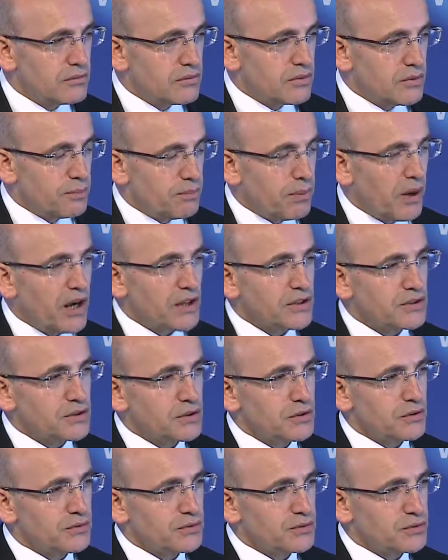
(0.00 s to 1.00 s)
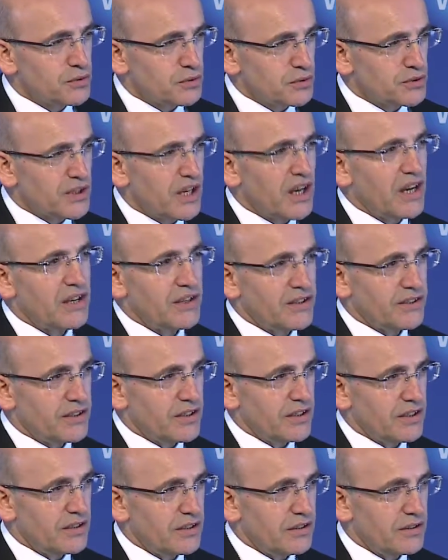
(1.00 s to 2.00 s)
the parts of
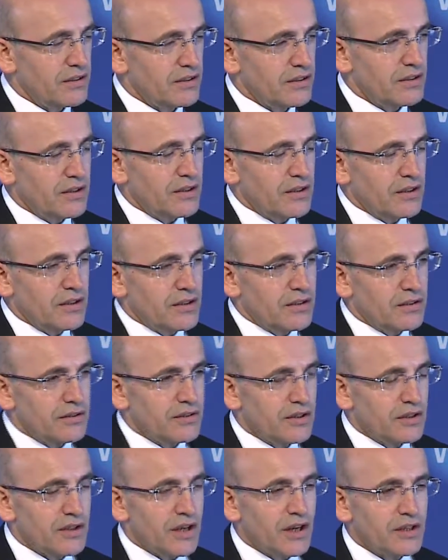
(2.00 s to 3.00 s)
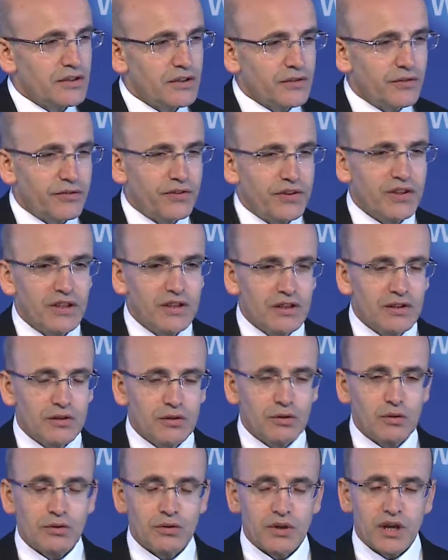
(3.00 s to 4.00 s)
society that either feel
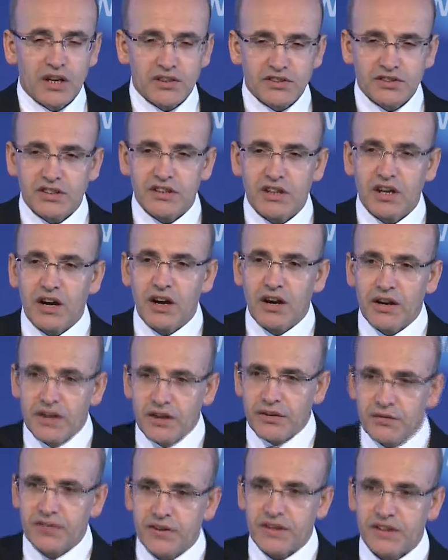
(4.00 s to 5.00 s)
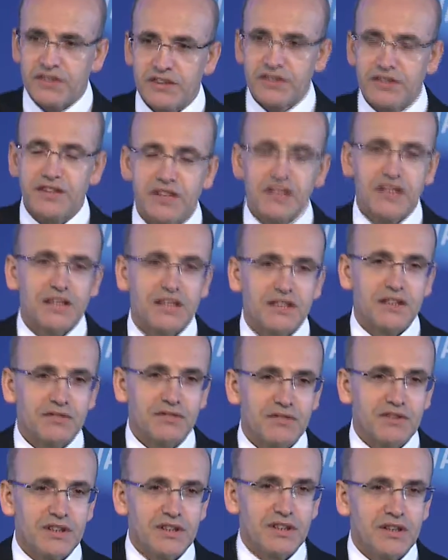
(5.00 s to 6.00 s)
or actually are affected
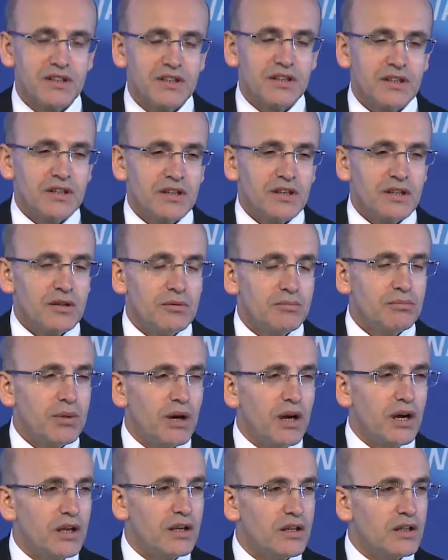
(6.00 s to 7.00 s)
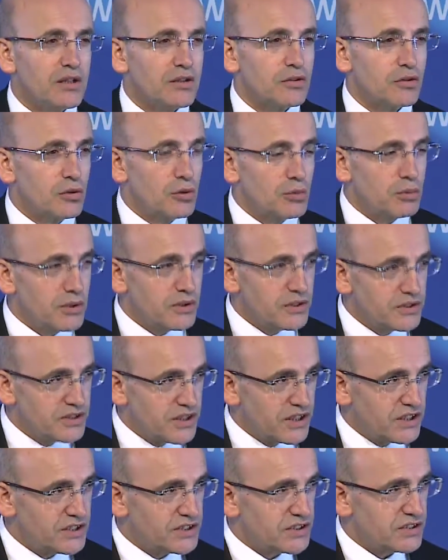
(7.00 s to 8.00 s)
negatively by
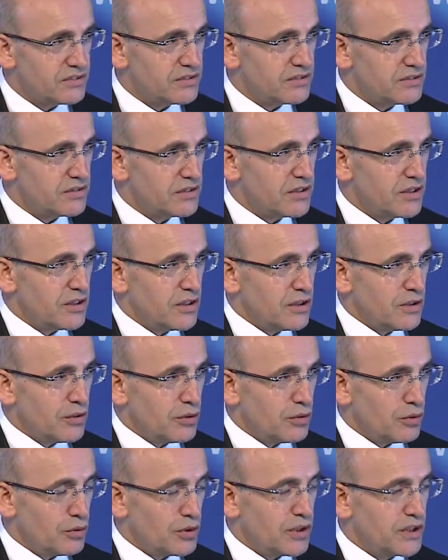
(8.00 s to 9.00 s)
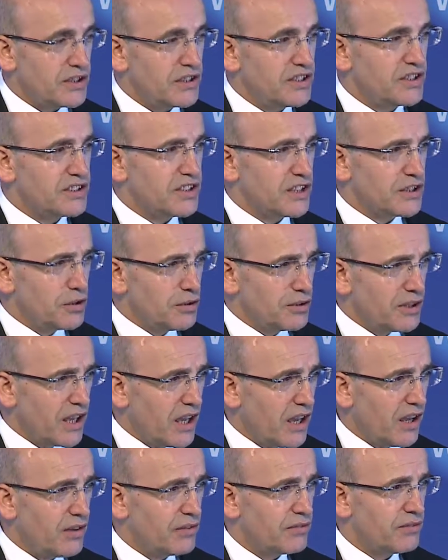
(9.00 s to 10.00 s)
globalization, or at least they don't
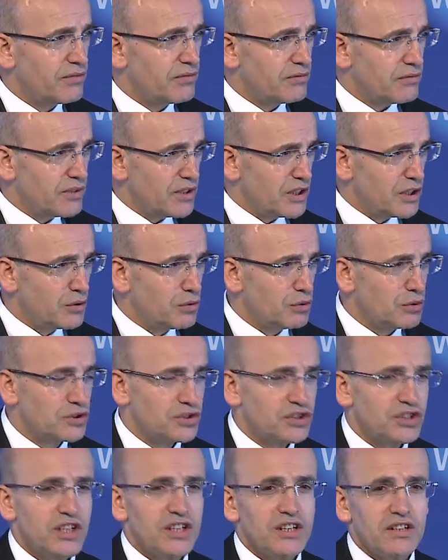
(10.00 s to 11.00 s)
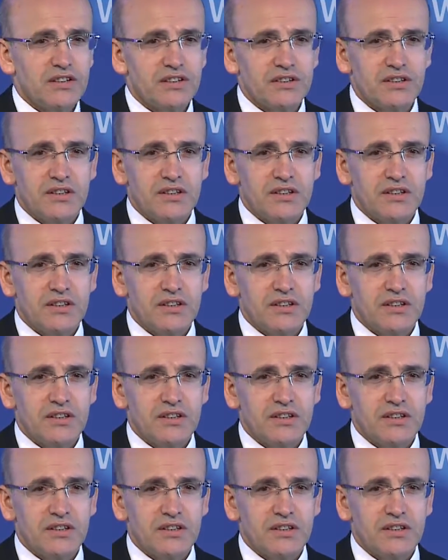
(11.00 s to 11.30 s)
have equal share.